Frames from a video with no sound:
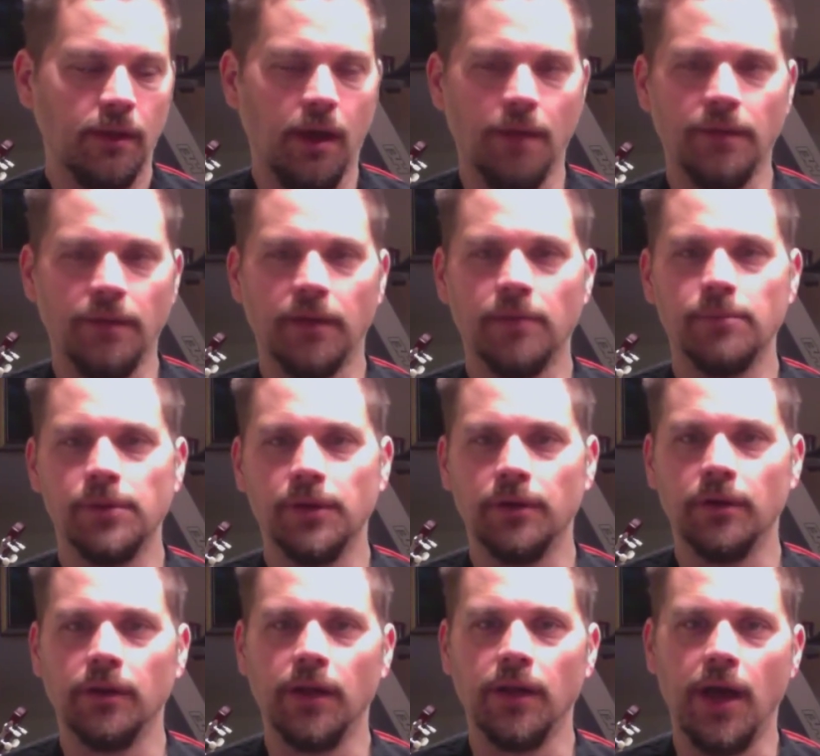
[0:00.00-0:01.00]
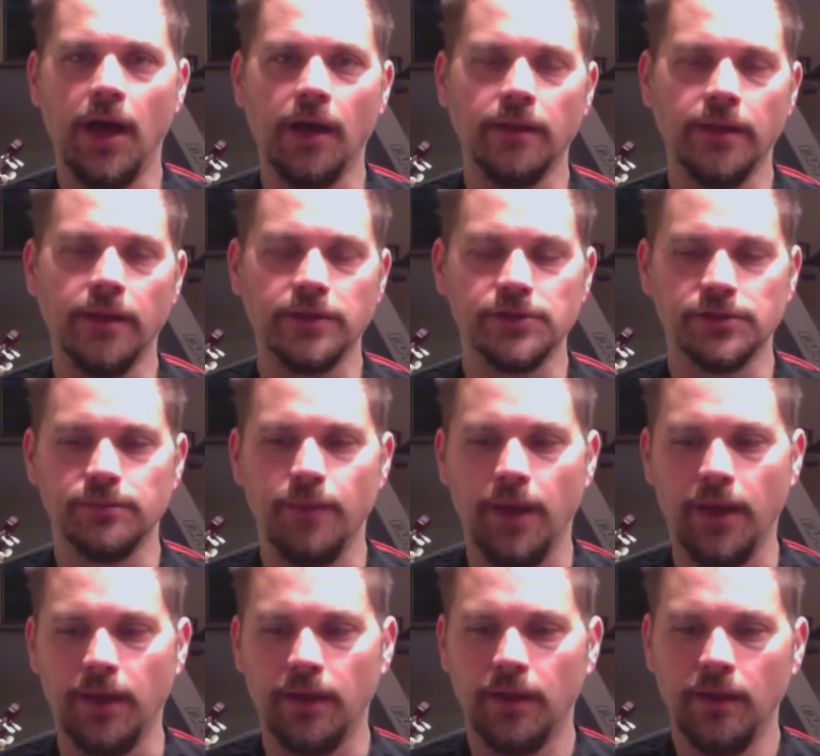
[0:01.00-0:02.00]
on the computer a lot. That's just
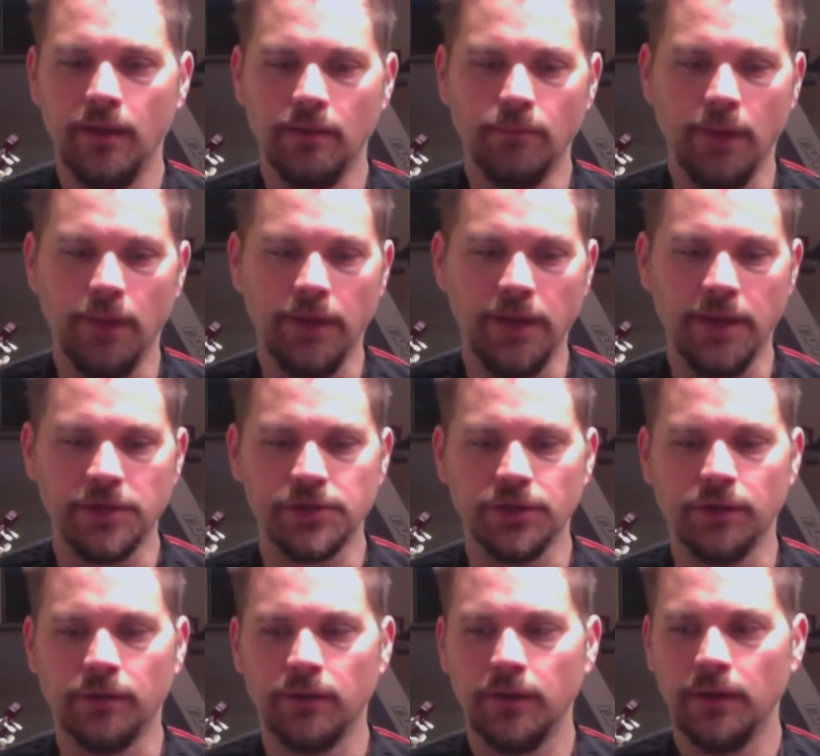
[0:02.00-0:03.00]
my nature.